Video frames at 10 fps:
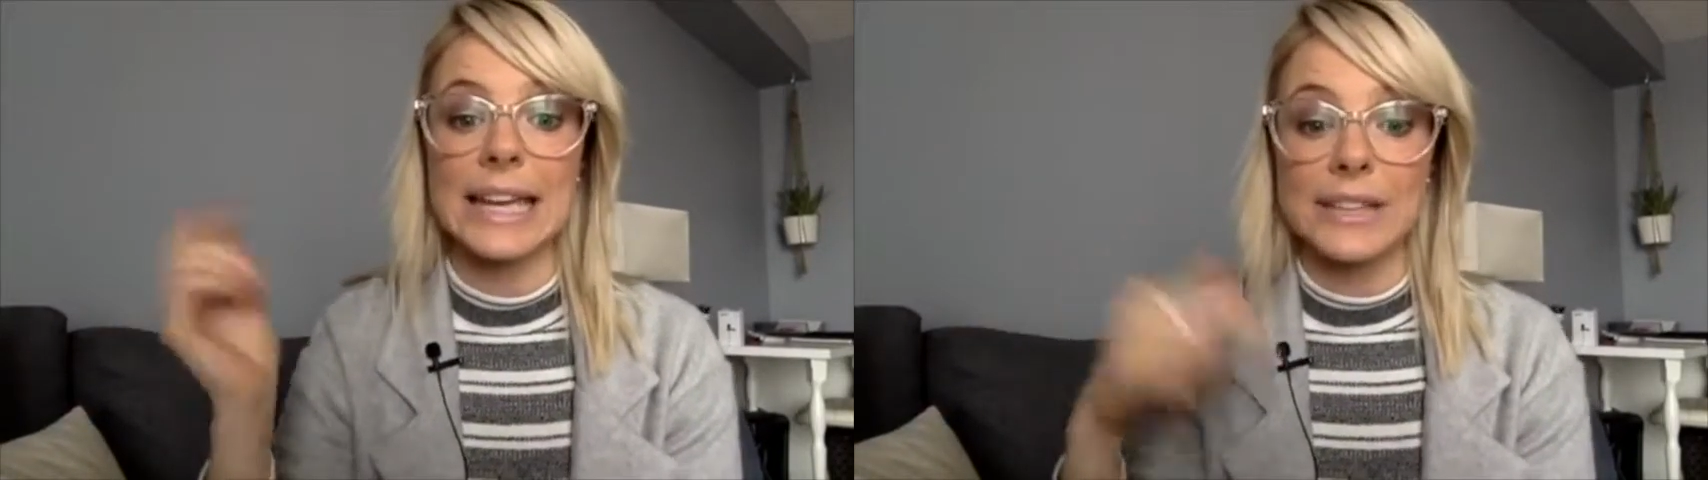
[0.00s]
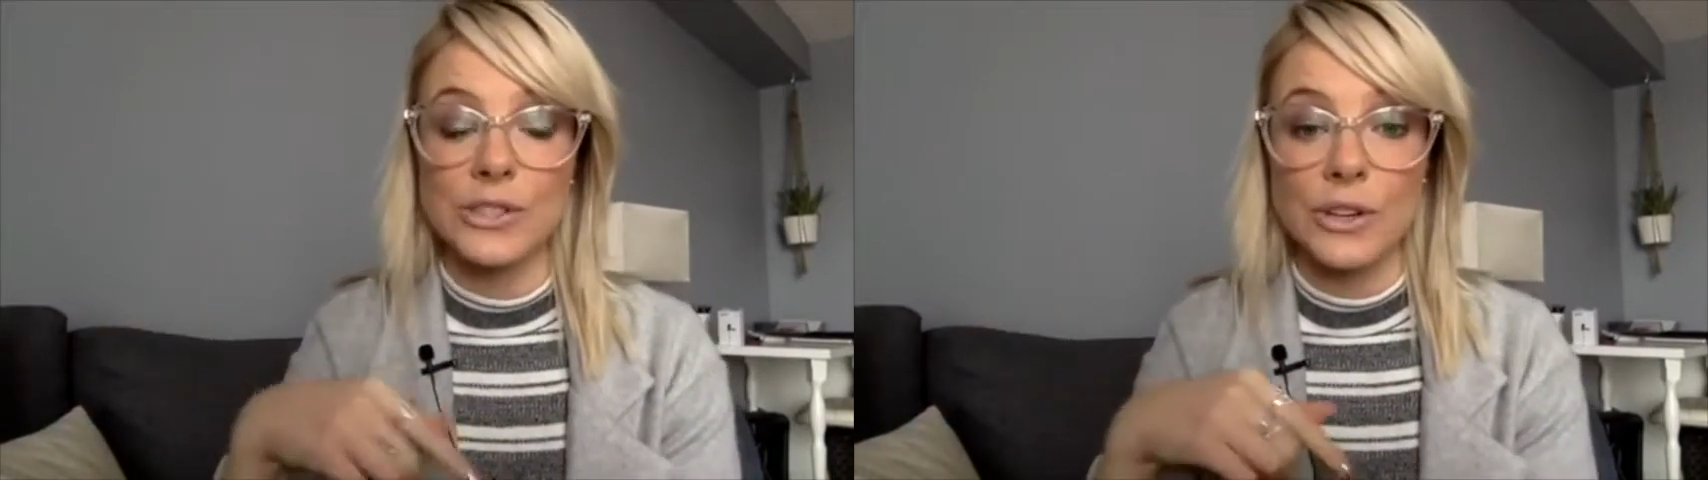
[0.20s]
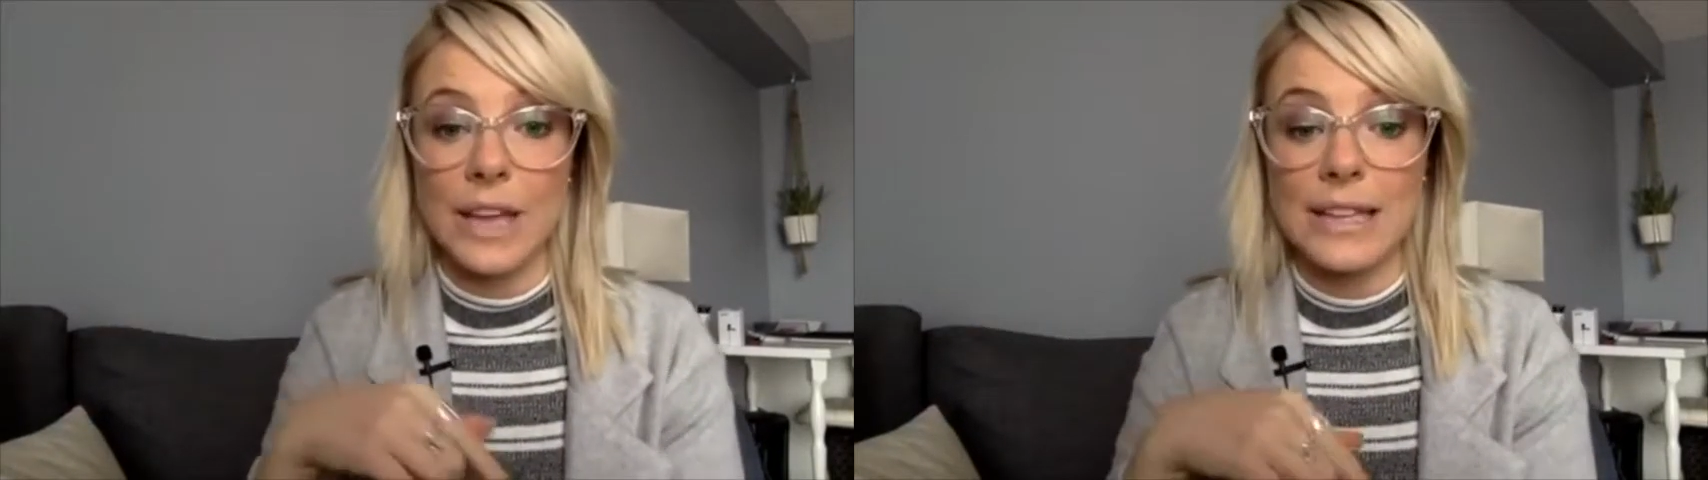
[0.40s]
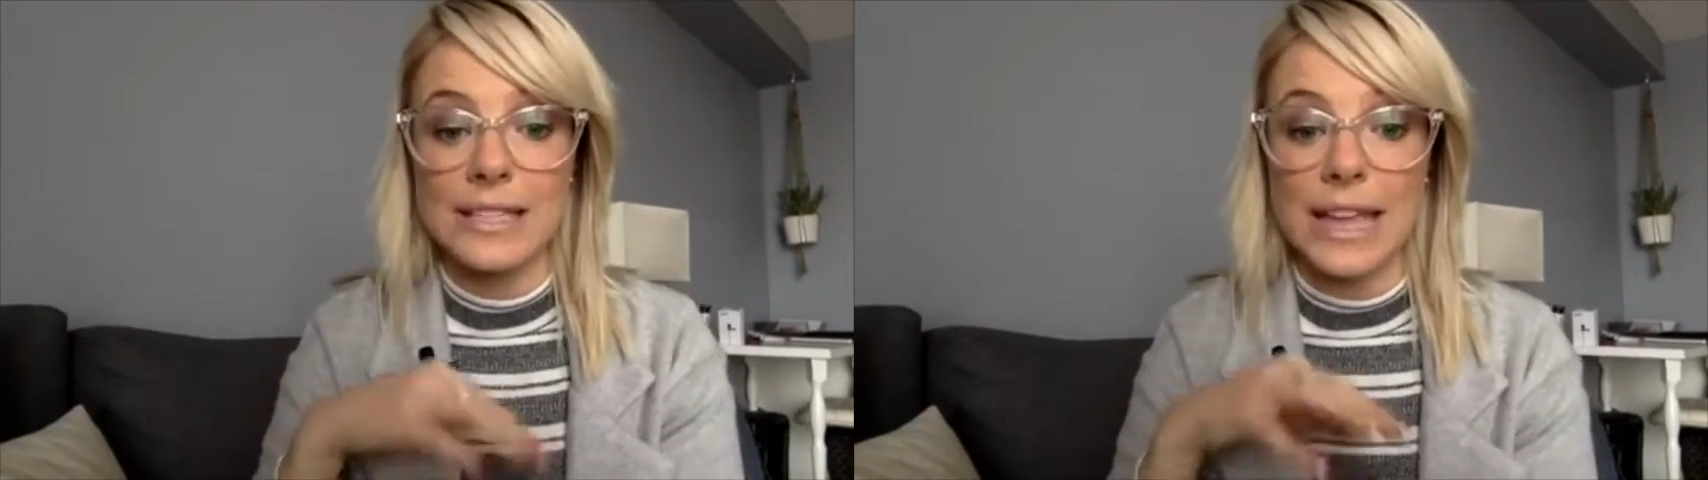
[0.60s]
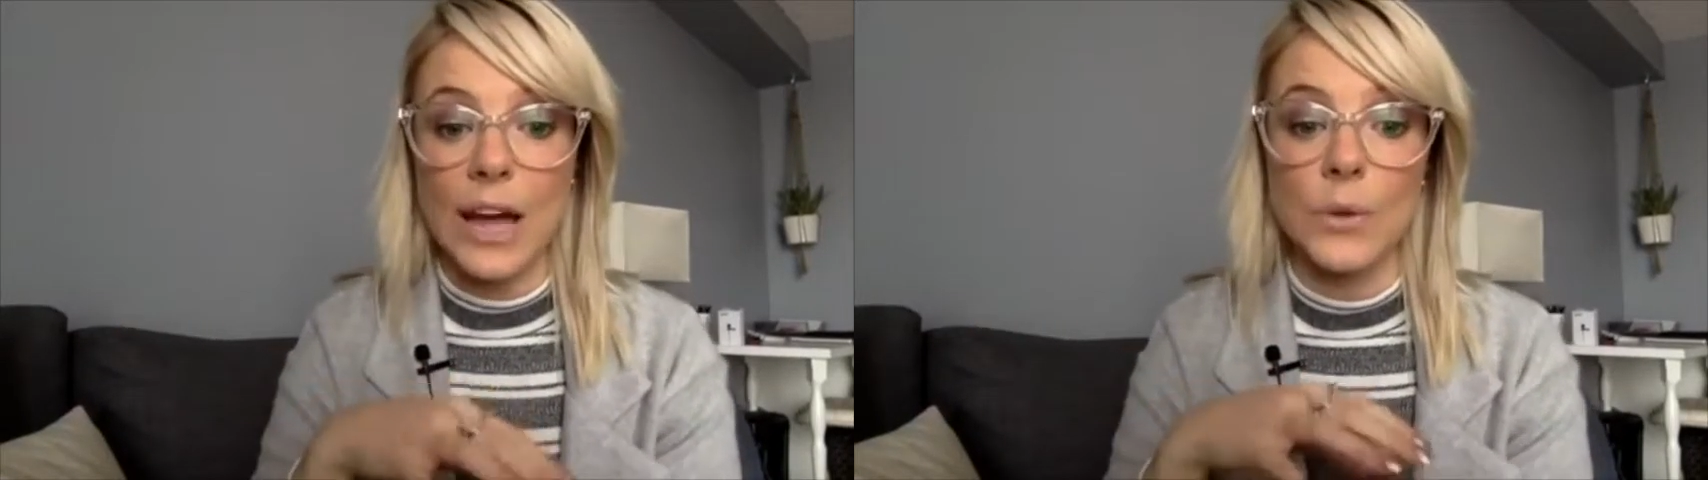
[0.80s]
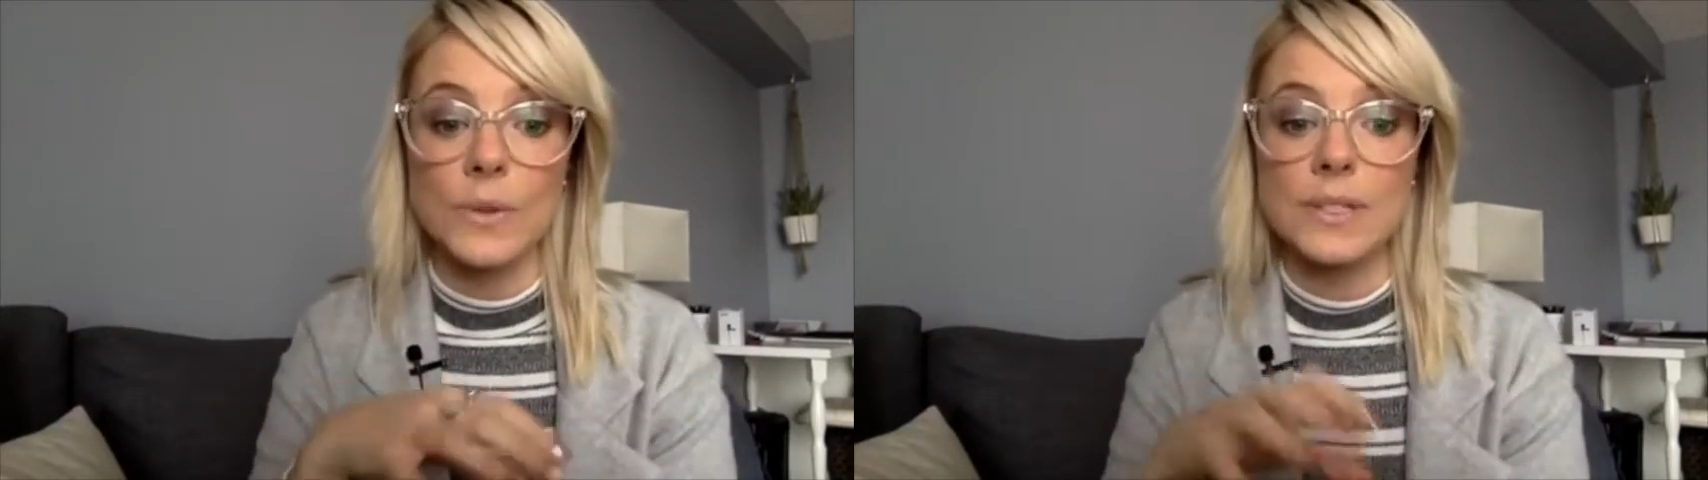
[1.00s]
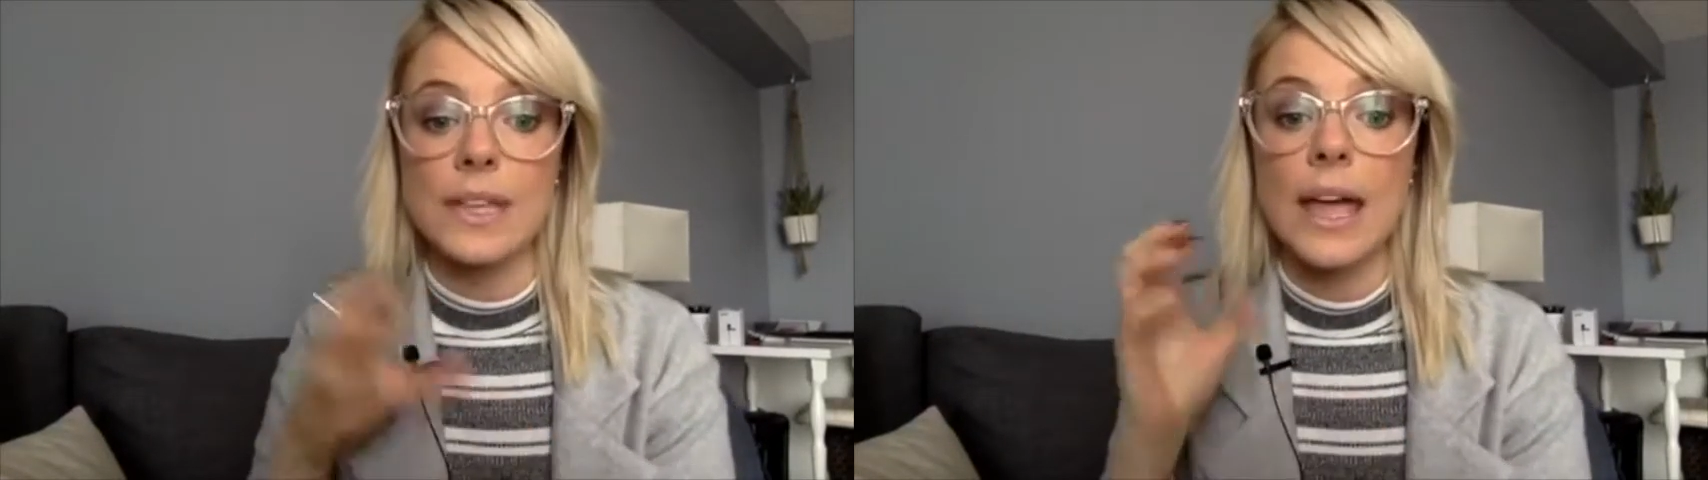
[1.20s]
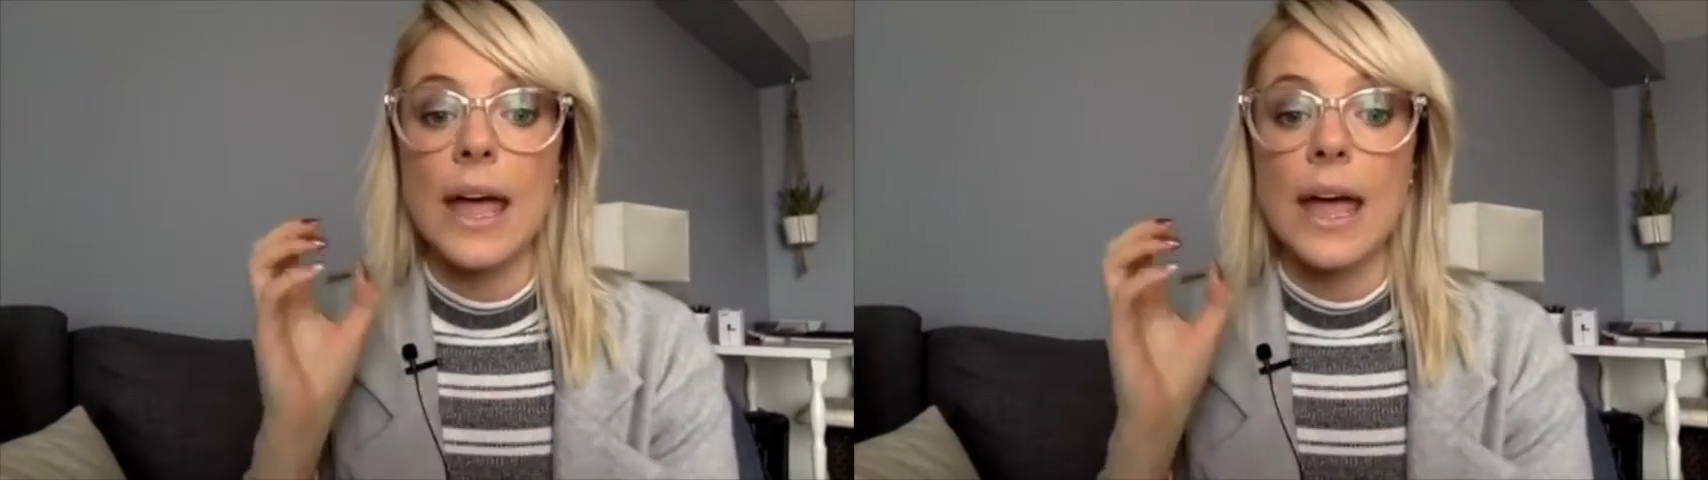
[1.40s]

answer that sounds